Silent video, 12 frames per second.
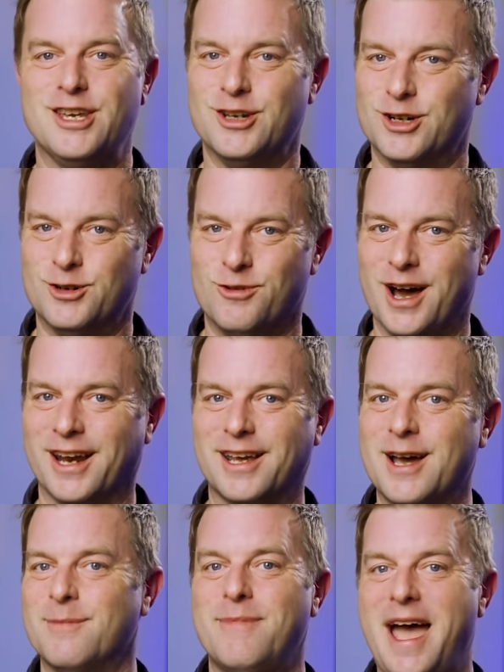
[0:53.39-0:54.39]
you'll want to
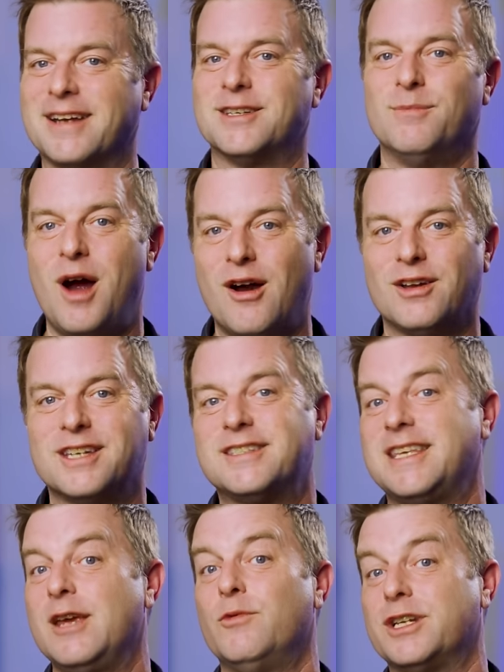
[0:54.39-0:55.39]
come back tomorrow to
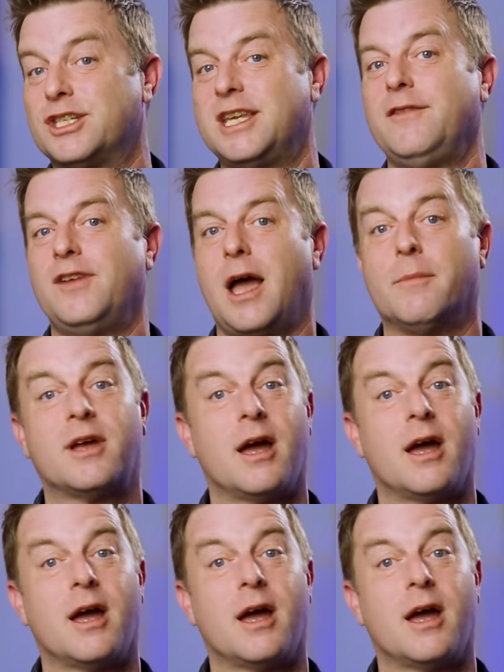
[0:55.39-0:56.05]
see which TV I'm